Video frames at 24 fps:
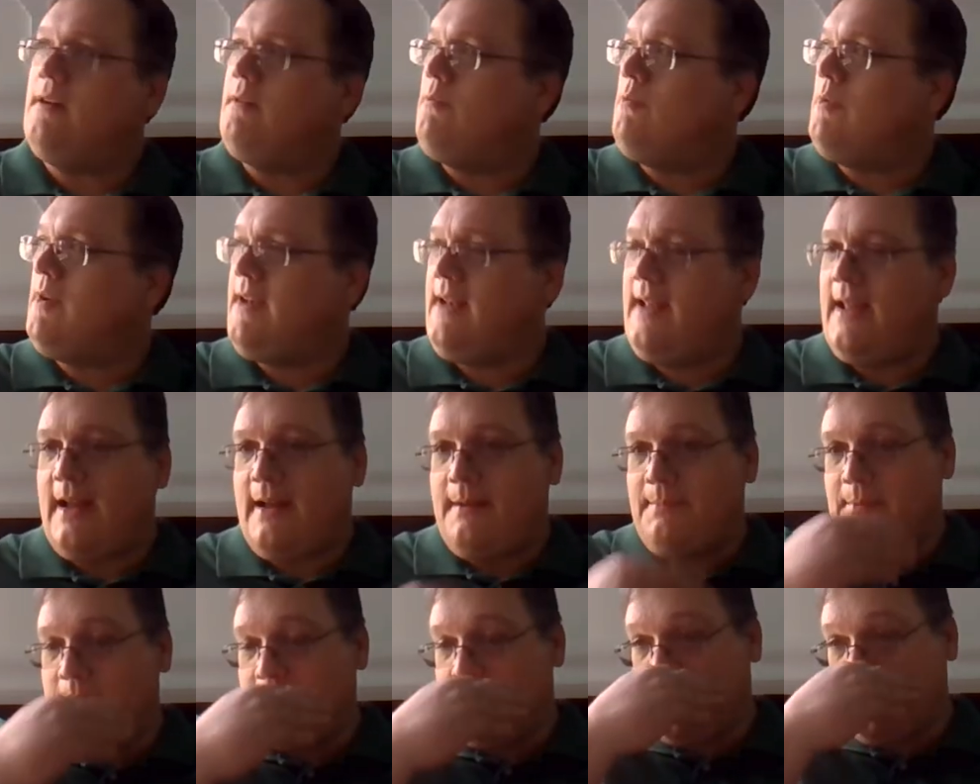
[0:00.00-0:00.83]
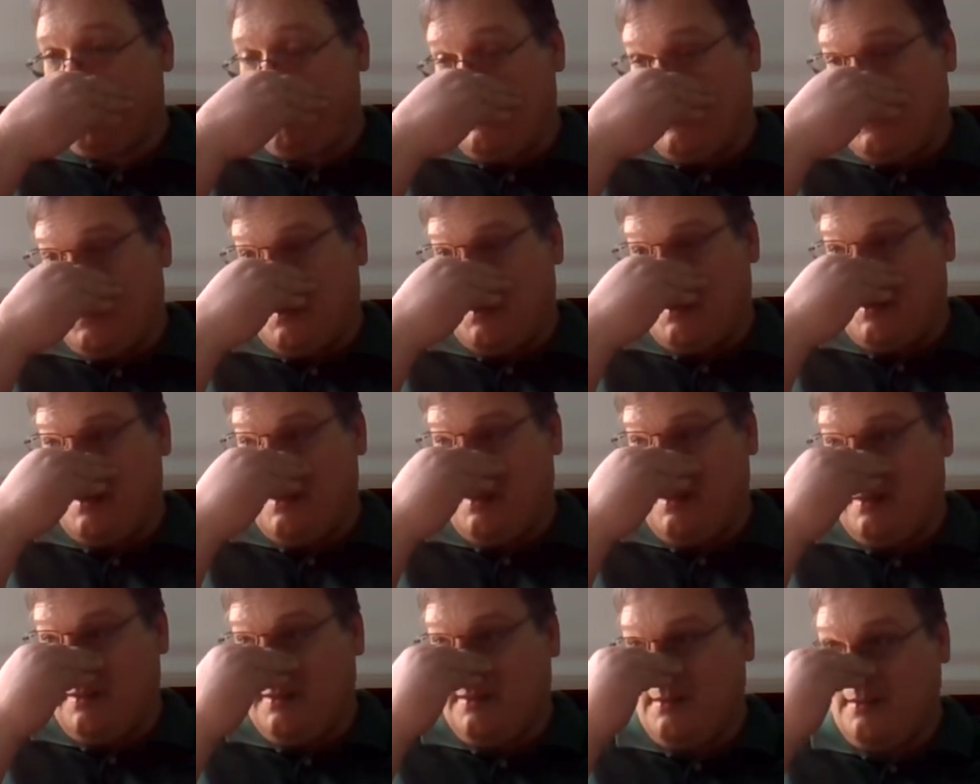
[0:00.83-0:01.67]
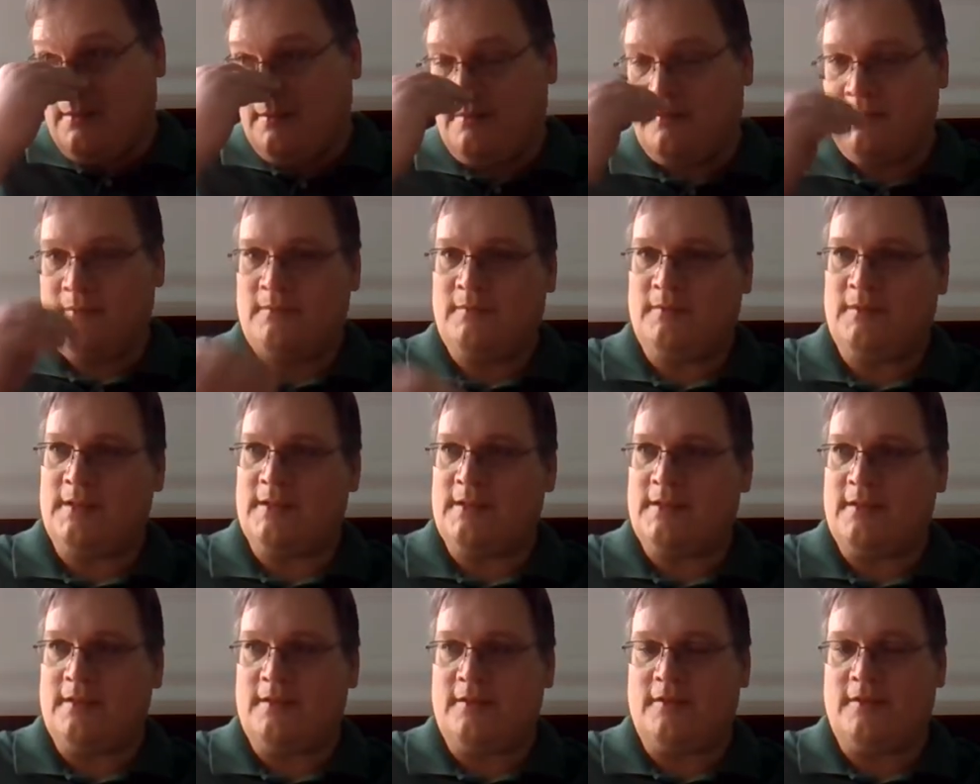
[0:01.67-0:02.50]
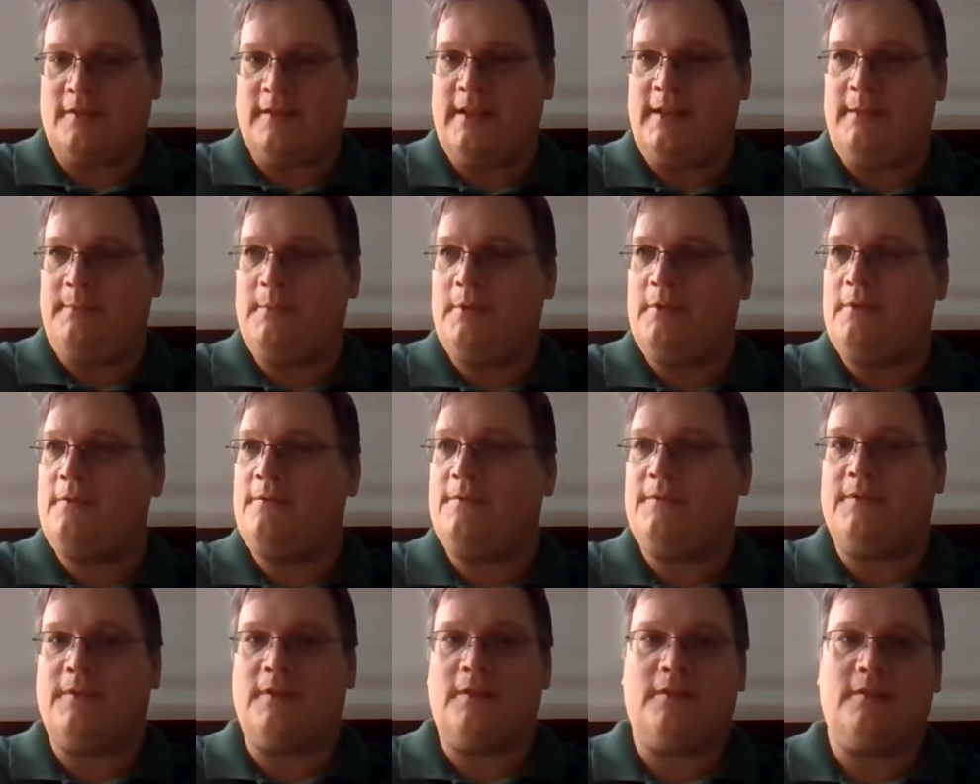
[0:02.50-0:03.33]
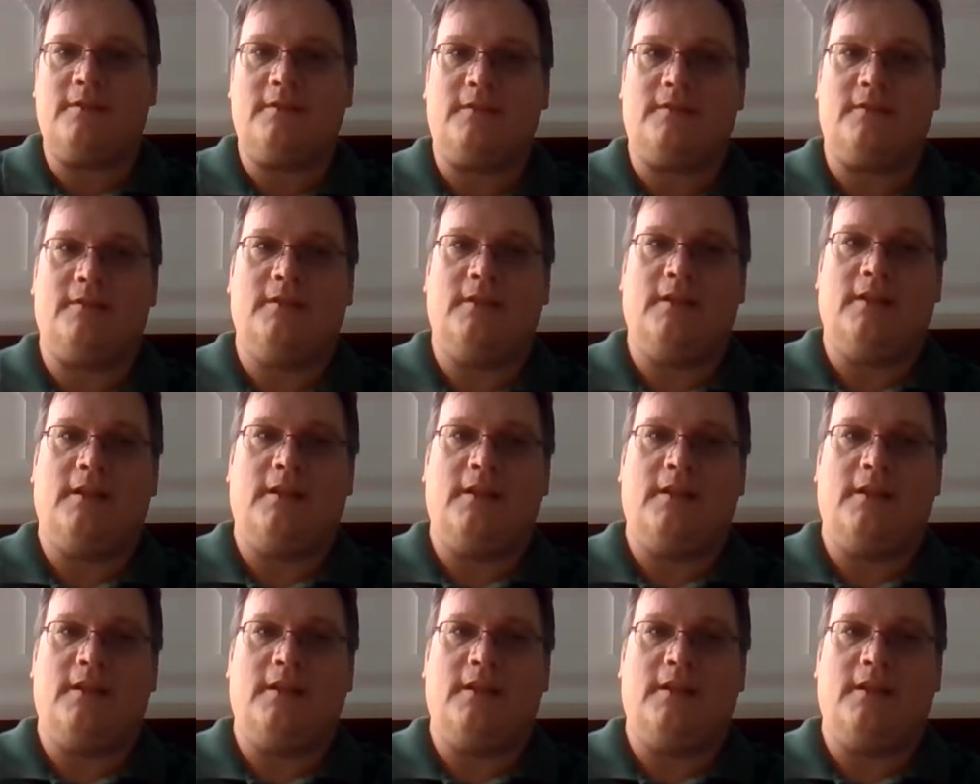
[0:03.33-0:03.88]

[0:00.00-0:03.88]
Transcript: What happens first? Does the tree move first,